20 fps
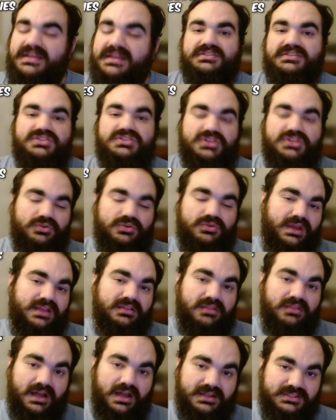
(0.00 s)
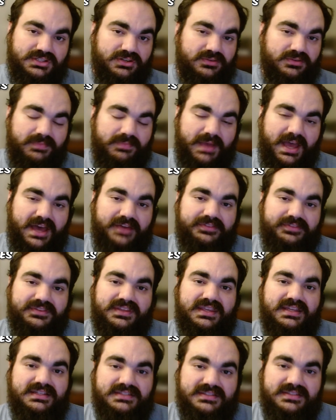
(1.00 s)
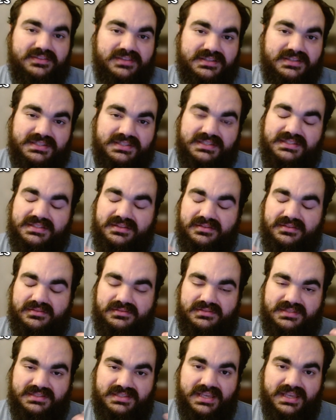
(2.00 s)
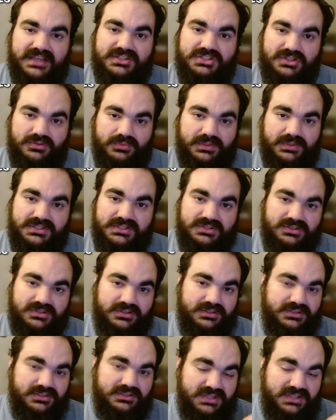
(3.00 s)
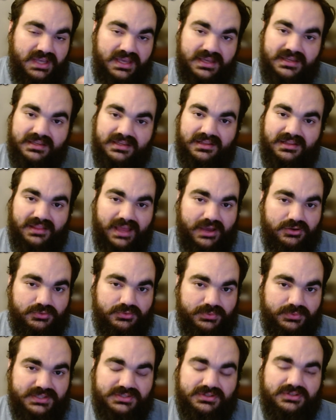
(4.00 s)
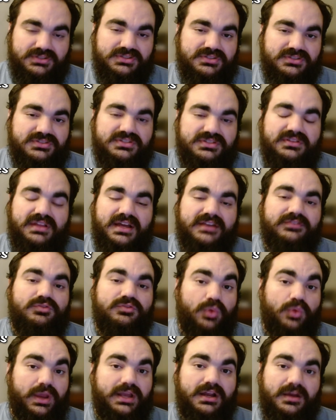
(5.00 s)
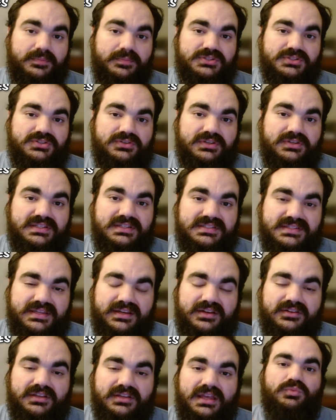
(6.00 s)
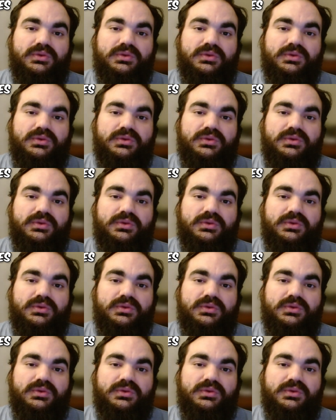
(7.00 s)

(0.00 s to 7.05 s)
This is a great long-term path to get into things like detection research, cloud research. There's a lot of great opportunities there.